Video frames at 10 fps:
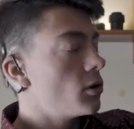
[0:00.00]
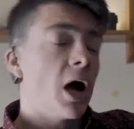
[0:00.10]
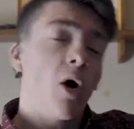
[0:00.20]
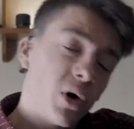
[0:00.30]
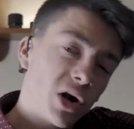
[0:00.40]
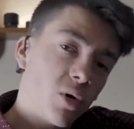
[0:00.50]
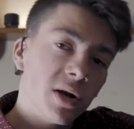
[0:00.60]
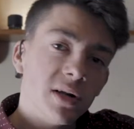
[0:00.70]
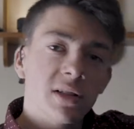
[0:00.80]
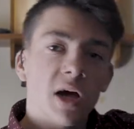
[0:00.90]
So now we're
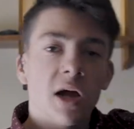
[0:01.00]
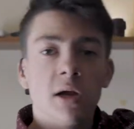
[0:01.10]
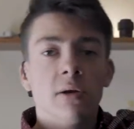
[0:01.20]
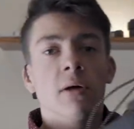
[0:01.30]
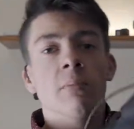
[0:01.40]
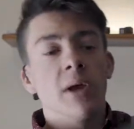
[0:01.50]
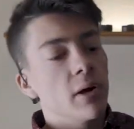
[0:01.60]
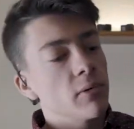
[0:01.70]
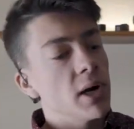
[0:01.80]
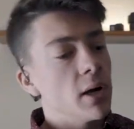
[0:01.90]
going inside the bed right